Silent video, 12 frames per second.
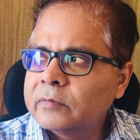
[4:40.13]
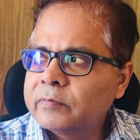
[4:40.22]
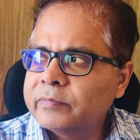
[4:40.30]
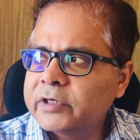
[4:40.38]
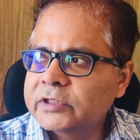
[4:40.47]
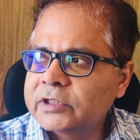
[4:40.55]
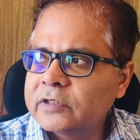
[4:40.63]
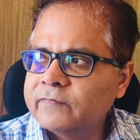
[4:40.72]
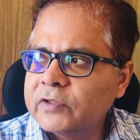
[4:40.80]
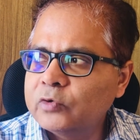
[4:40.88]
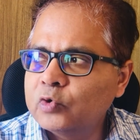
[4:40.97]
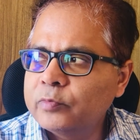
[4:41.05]
person
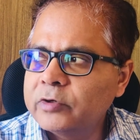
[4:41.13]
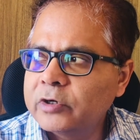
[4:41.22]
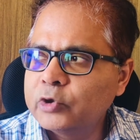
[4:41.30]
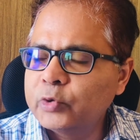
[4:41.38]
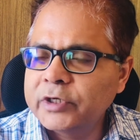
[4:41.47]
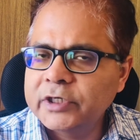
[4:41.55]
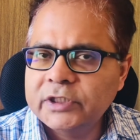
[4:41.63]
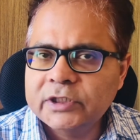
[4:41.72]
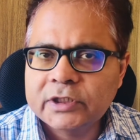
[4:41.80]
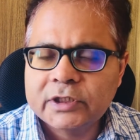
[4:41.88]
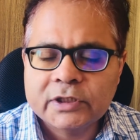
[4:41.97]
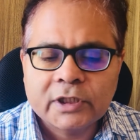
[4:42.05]
with whom you are doing
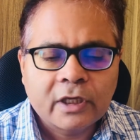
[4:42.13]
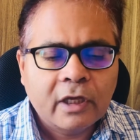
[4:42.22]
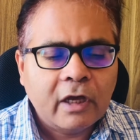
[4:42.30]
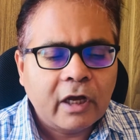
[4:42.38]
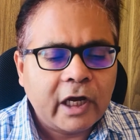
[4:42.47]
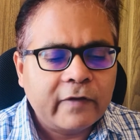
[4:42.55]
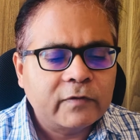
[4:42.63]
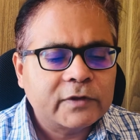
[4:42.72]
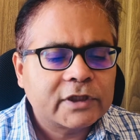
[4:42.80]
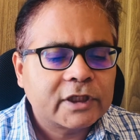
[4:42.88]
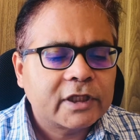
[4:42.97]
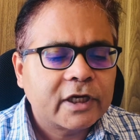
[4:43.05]
research. I would
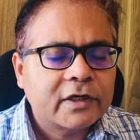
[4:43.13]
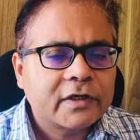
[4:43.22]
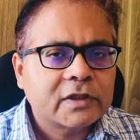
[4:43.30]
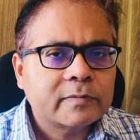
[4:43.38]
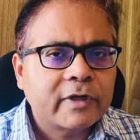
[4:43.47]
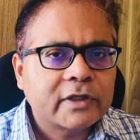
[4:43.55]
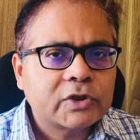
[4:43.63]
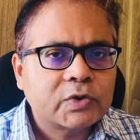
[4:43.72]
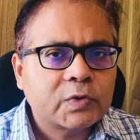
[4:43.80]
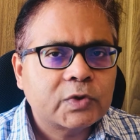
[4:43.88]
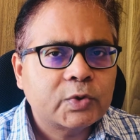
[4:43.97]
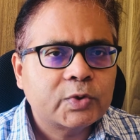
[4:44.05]
say that it is best
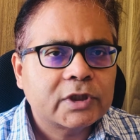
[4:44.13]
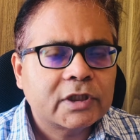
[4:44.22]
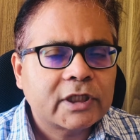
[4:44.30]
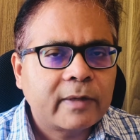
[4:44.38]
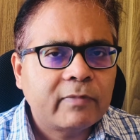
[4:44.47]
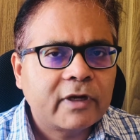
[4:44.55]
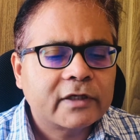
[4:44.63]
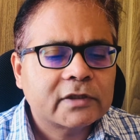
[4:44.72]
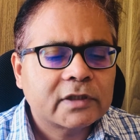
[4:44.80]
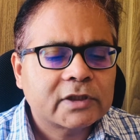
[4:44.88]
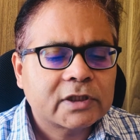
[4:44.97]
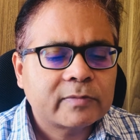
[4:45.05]
to use a template
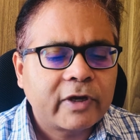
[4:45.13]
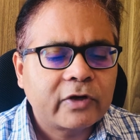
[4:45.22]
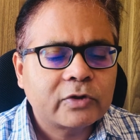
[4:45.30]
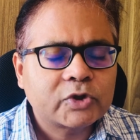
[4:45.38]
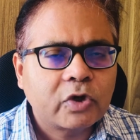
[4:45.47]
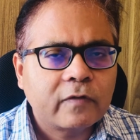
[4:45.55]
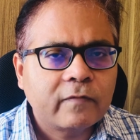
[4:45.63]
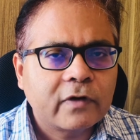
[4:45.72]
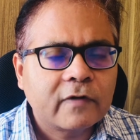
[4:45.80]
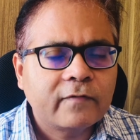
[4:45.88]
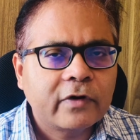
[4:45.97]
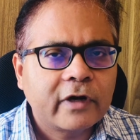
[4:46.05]
such as Microsoft
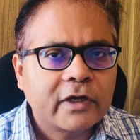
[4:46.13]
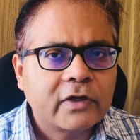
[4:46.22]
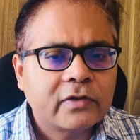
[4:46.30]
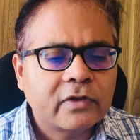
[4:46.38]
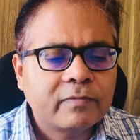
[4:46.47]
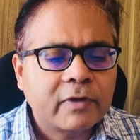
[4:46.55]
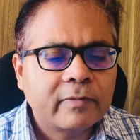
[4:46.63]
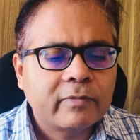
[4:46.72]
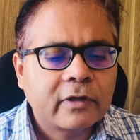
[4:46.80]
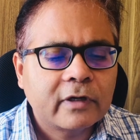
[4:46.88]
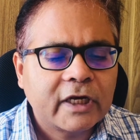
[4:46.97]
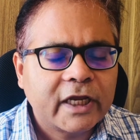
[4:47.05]
Word for writing the
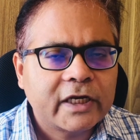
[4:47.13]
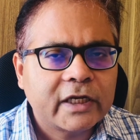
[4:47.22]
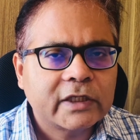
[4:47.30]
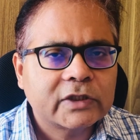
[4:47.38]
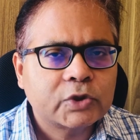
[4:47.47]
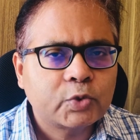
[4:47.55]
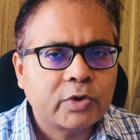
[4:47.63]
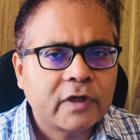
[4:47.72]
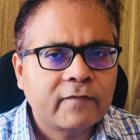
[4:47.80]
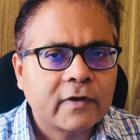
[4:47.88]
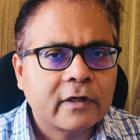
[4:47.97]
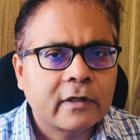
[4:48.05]
paper. LaTeX is too
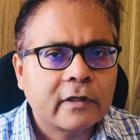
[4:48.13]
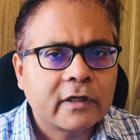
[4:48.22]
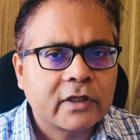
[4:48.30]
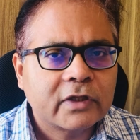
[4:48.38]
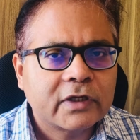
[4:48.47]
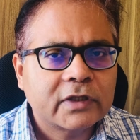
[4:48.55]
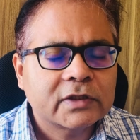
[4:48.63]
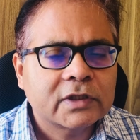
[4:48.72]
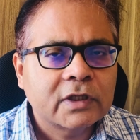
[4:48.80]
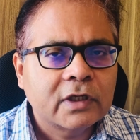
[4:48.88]
difficult, and there is